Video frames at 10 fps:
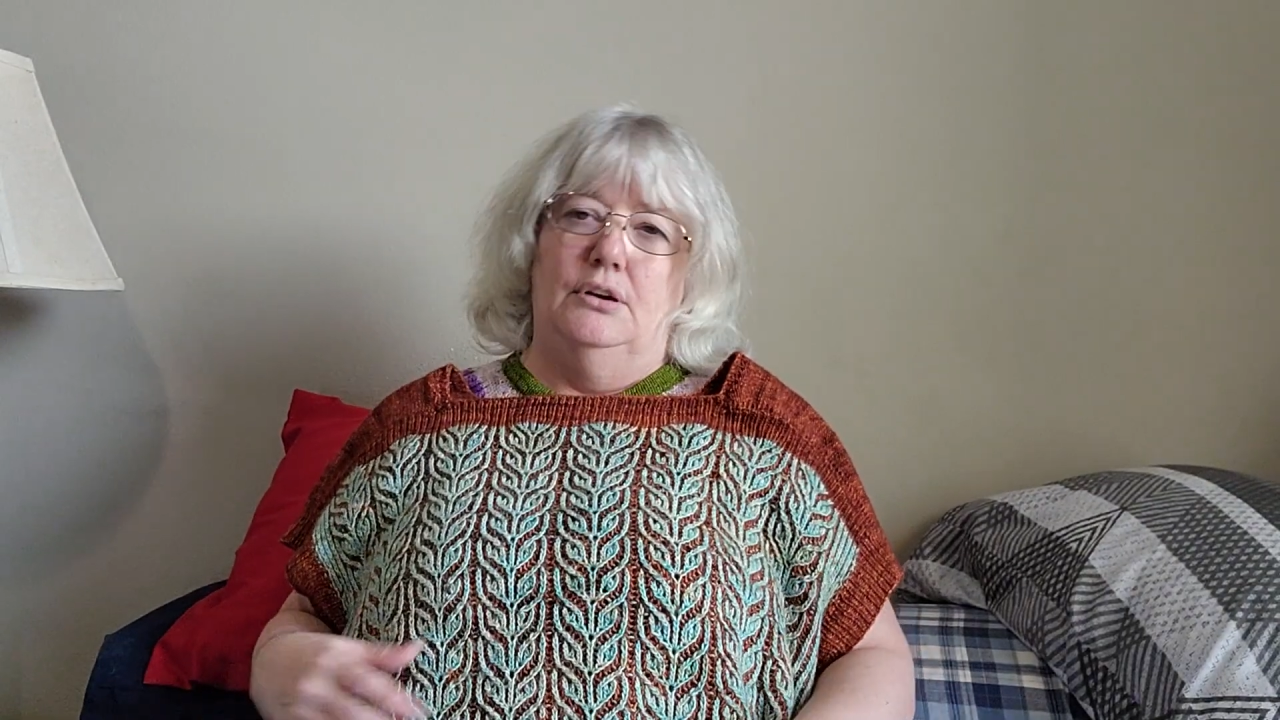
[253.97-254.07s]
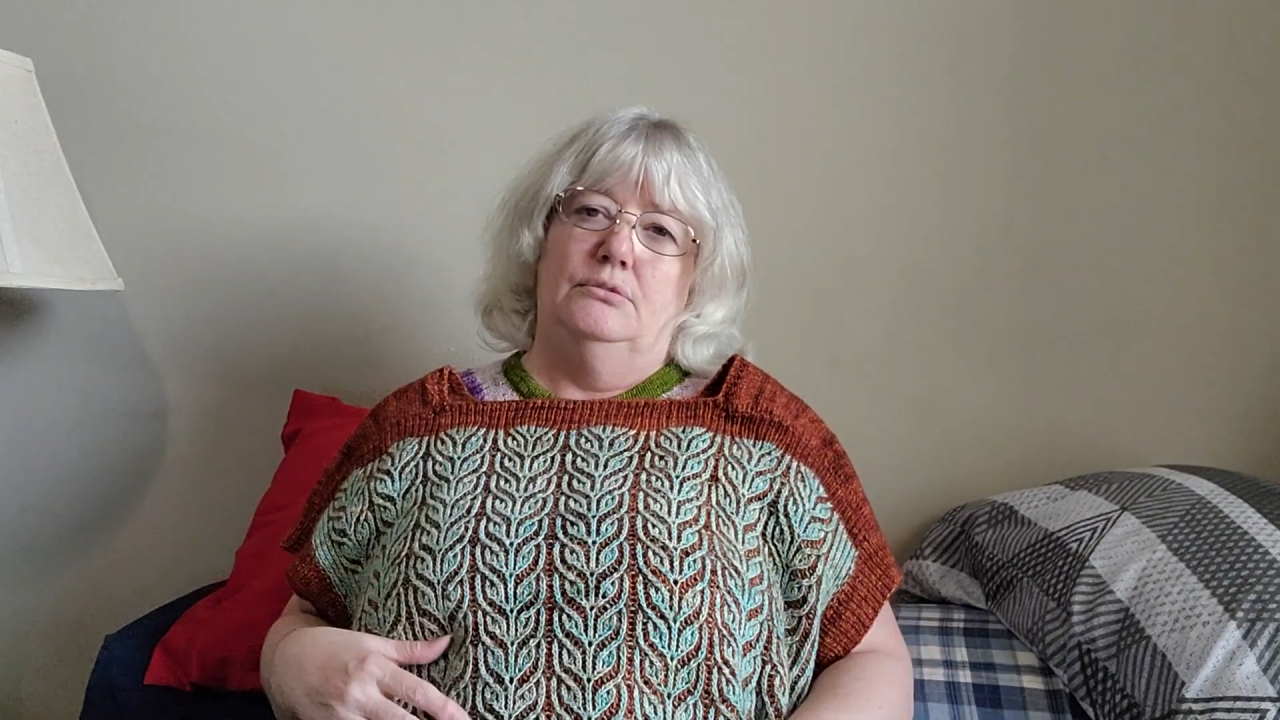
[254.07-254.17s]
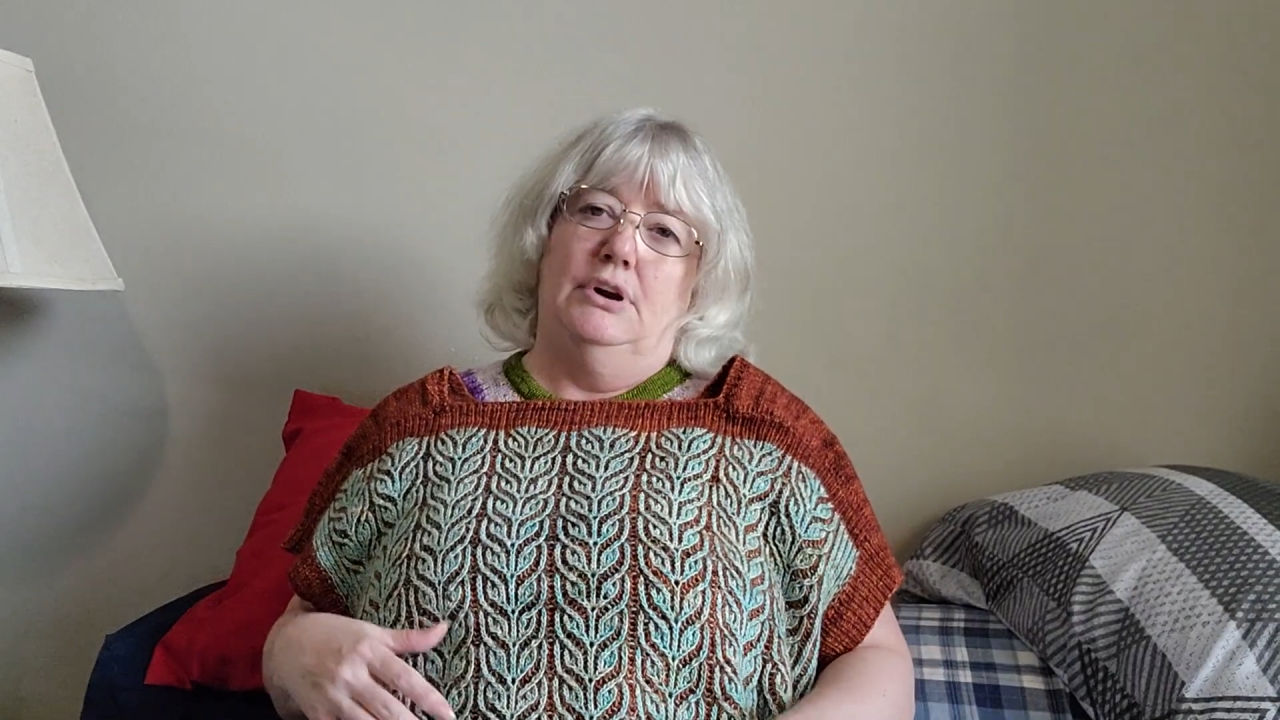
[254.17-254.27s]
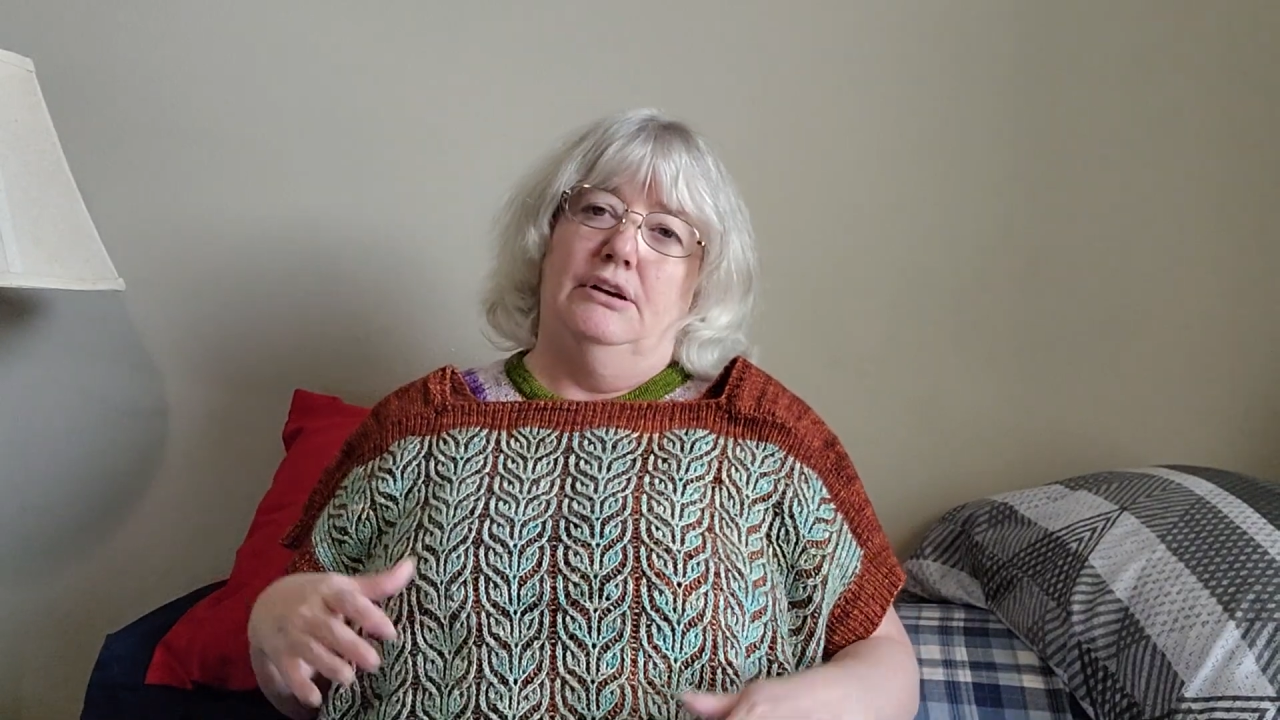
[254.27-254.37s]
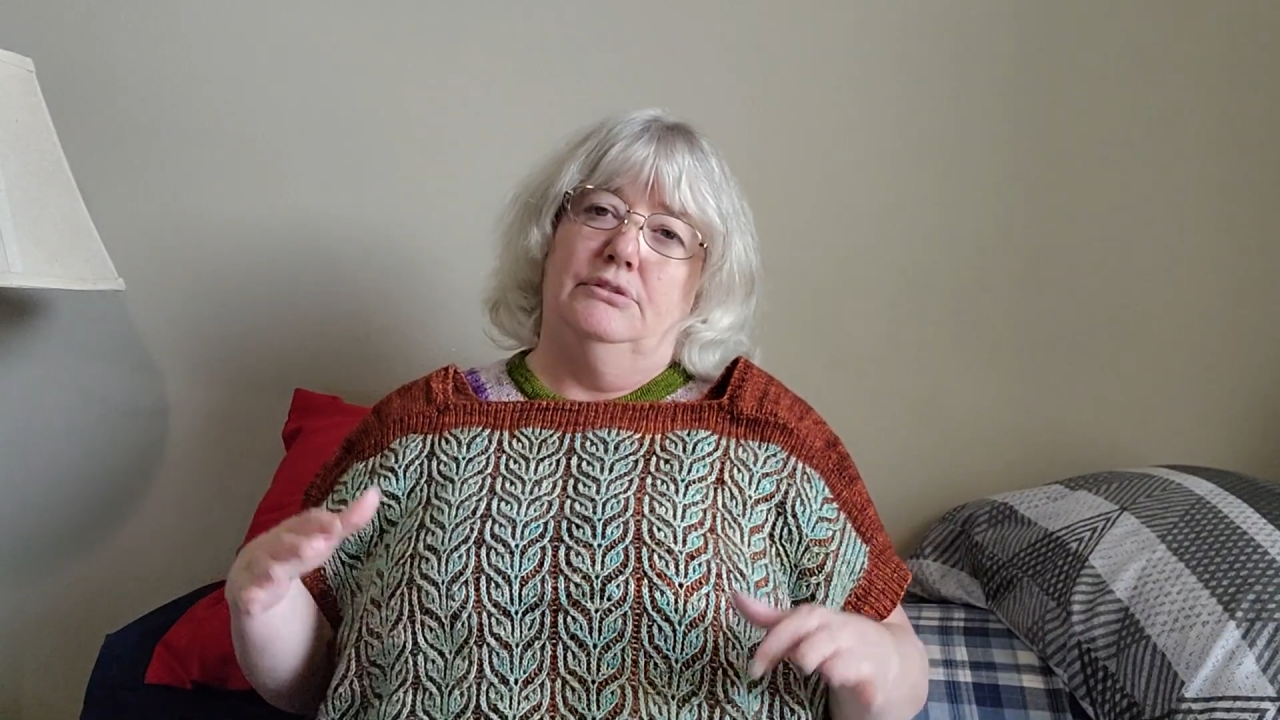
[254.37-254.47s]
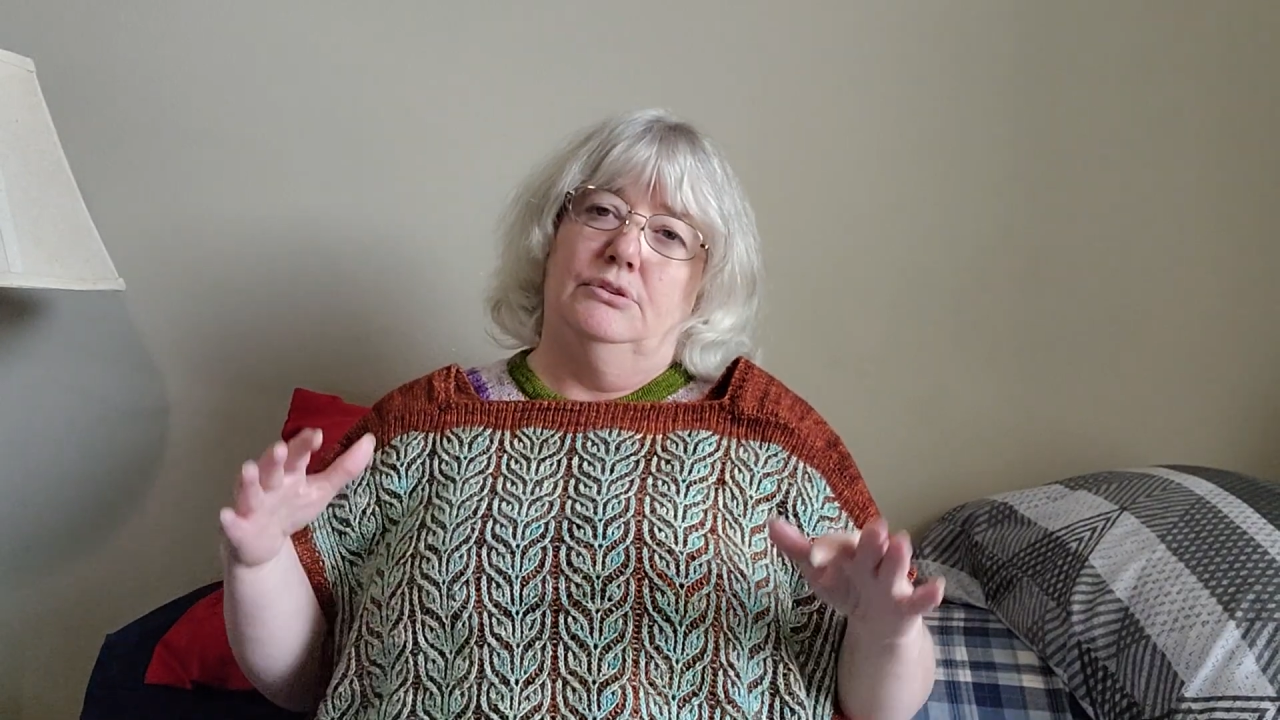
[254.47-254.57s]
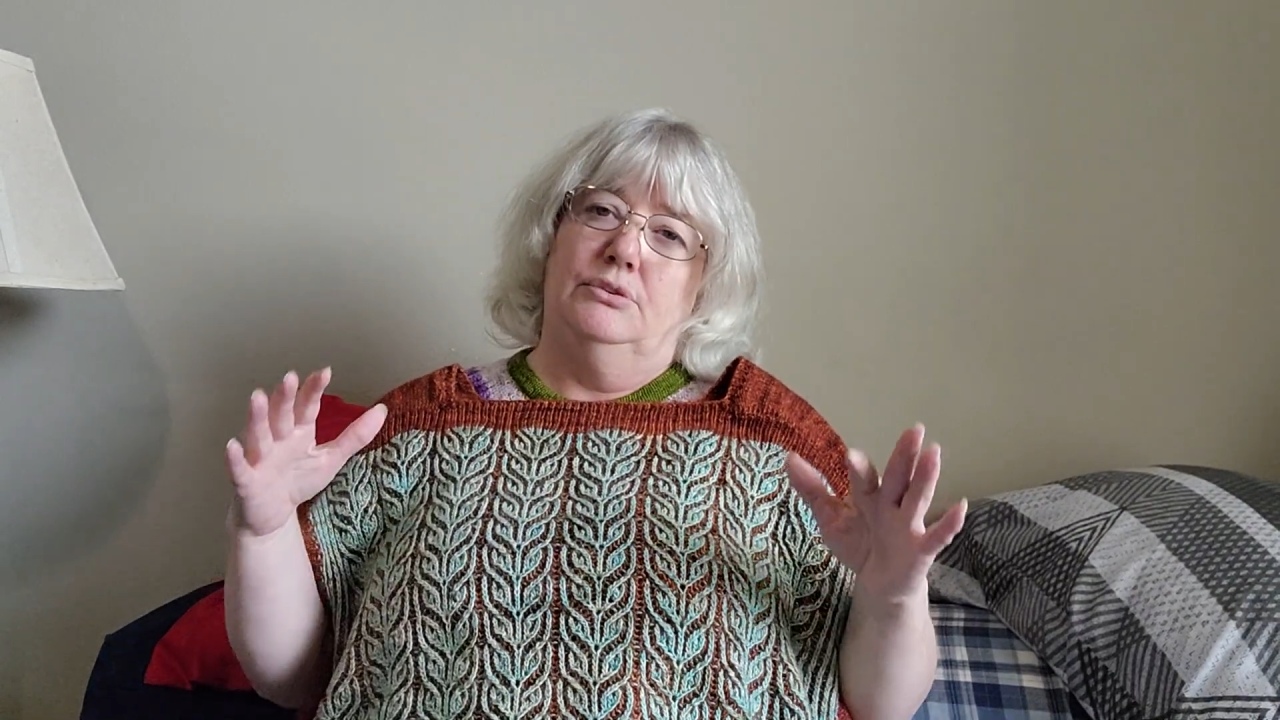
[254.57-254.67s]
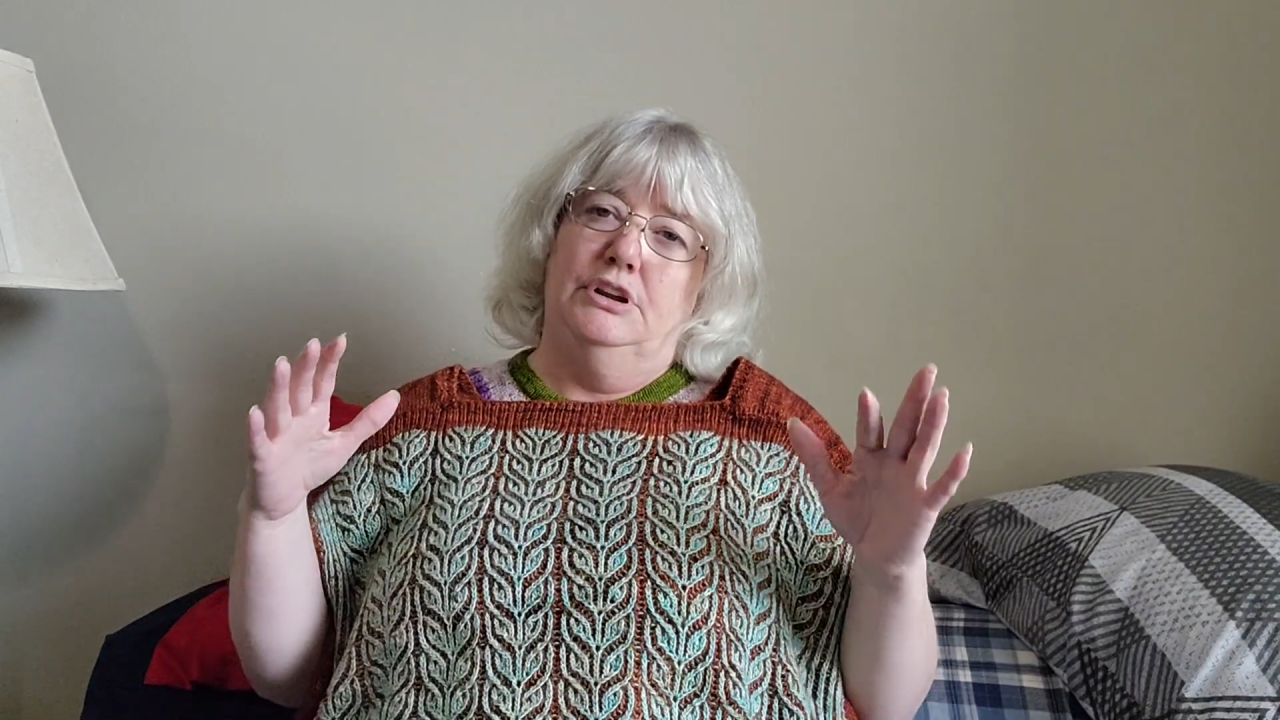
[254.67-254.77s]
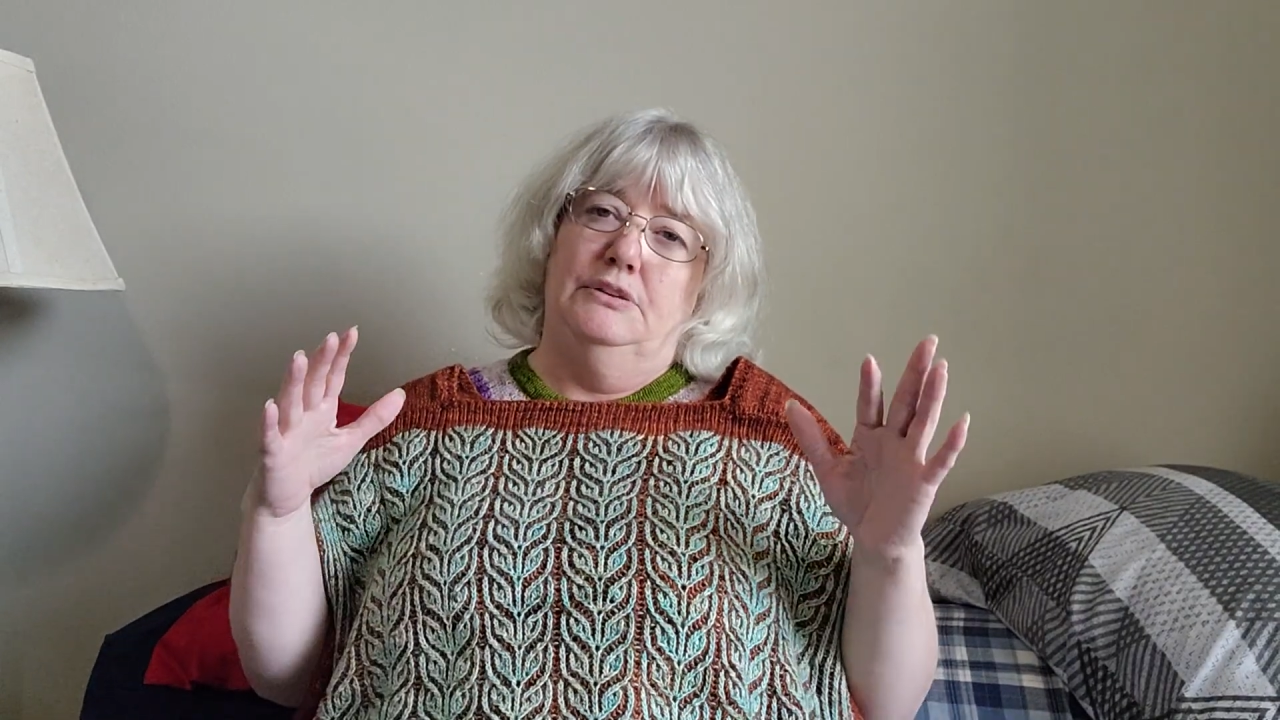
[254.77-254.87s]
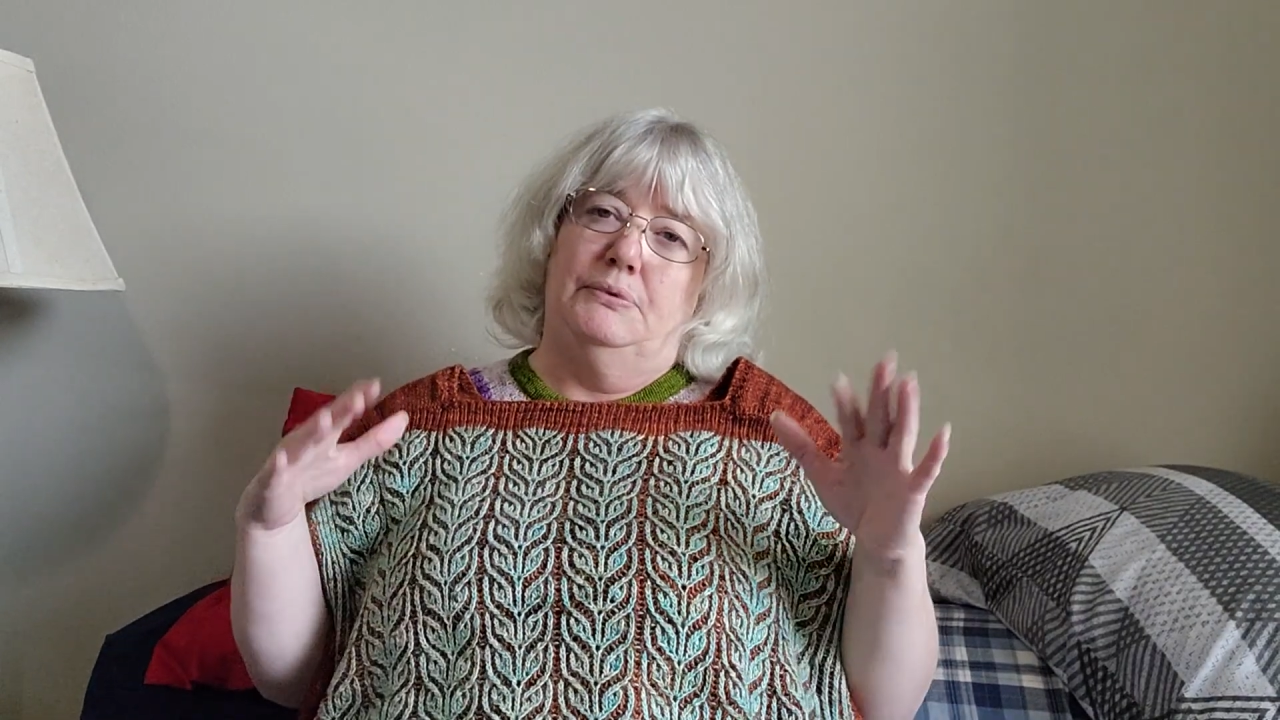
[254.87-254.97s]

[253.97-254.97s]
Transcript: Ravelry